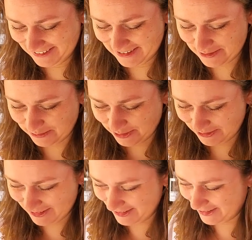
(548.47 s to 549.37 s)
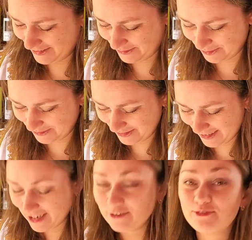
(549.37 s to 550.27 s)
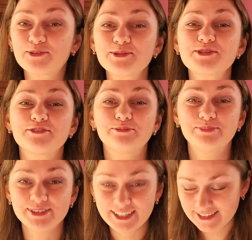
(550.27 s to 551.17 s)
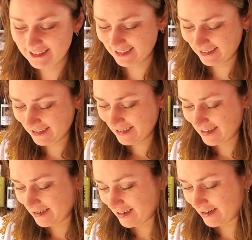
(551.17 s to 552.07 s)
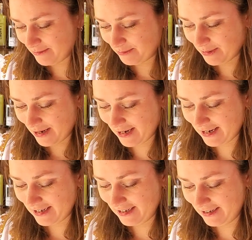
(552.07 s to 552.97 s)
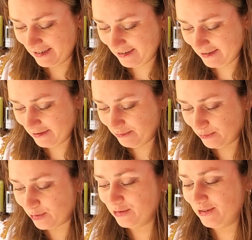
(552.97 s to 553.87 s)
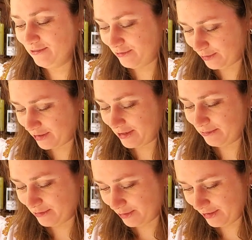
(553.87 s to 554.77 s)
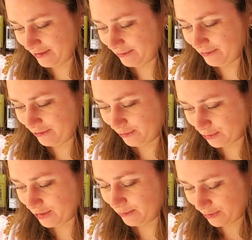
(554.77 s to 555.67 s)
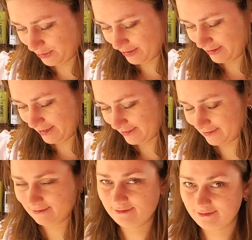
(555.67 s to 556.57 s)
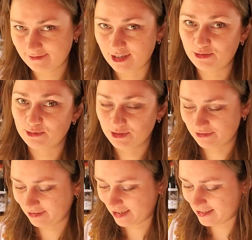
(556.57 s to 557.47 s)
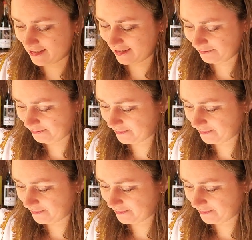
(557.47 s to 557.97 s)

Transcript: Just a moment. Fruits of Plenty by Modern Folk Embroidery. How could I forget that?